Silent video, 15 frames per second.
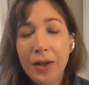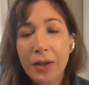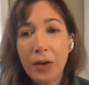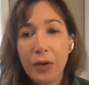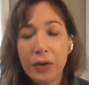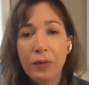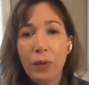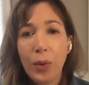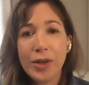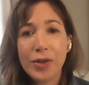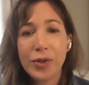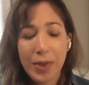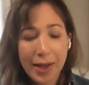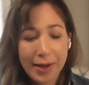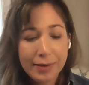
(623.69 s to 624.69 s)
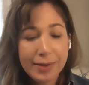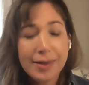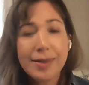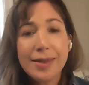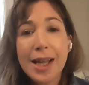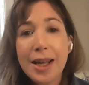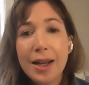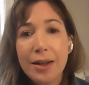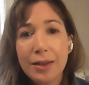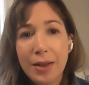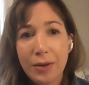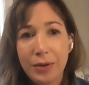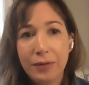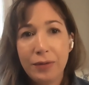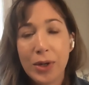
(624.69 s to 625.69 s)
Hello Divorce or they see
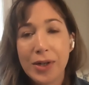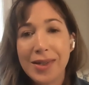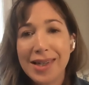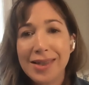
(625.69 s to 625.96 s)
Hello Divorce,